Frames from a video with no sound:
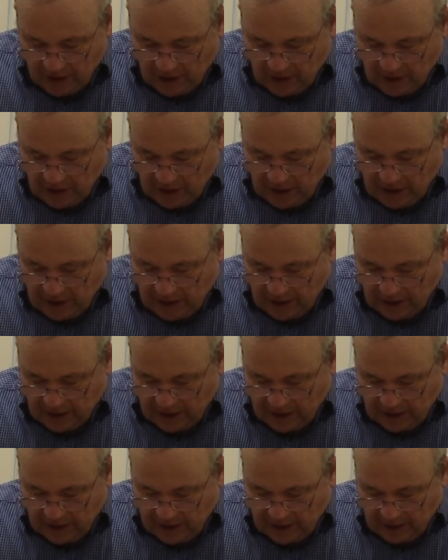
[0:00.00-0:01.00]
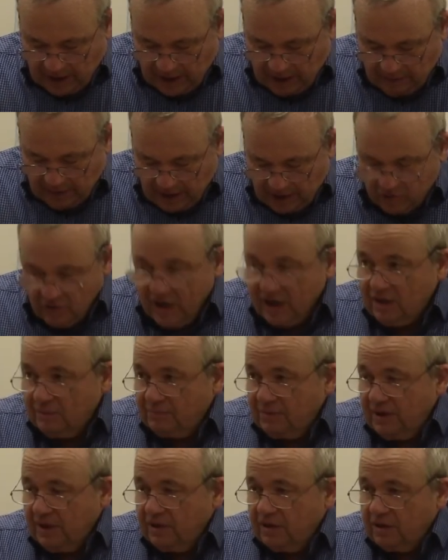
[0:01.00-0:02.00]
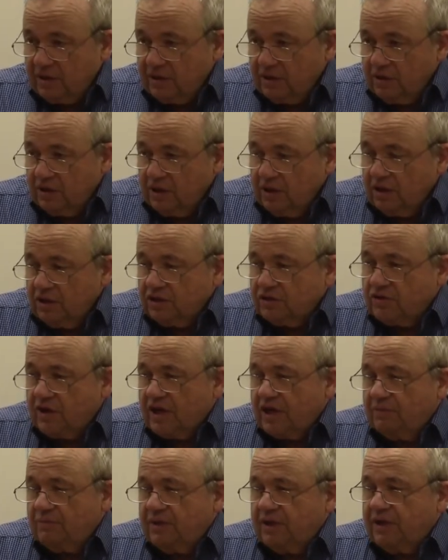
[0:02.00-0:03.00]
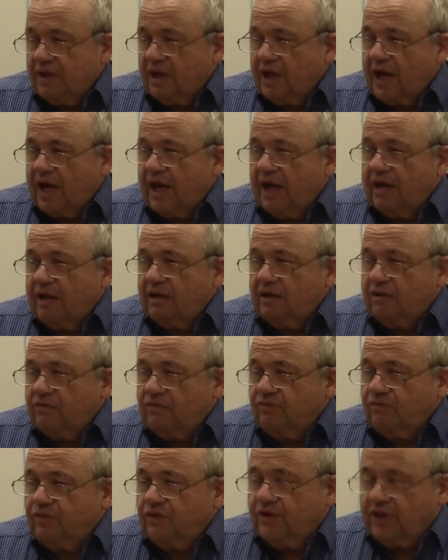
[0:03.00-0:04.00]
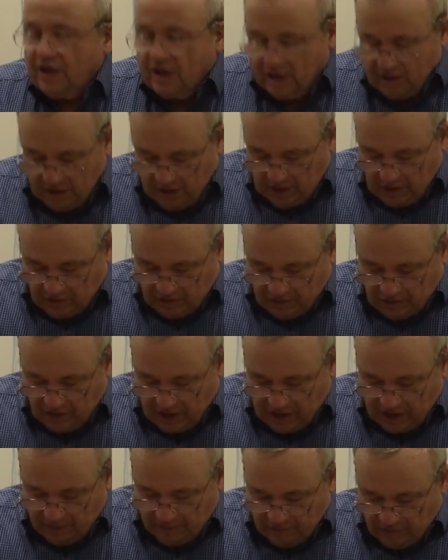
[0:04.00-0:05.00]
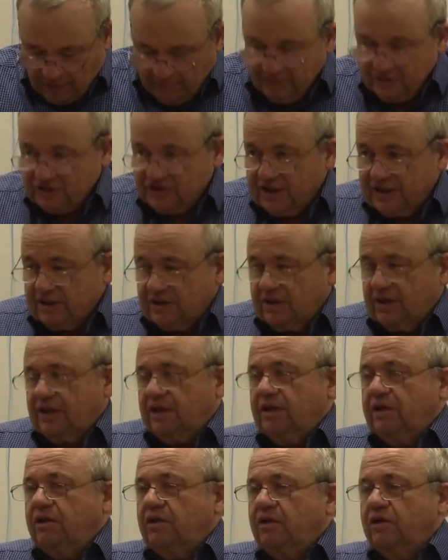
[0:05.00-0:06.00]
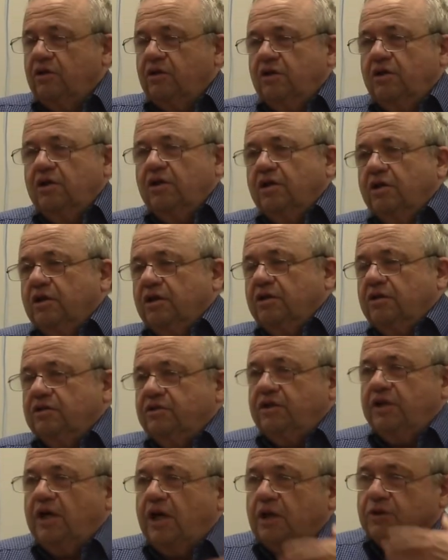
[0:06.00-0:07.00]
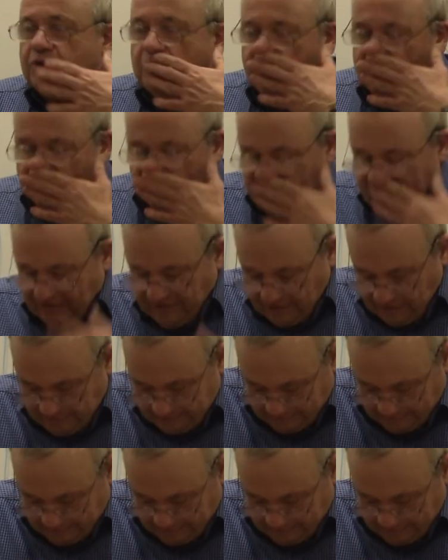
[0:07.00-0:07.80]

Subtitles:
and try to be the guy for the try to represent the alternative.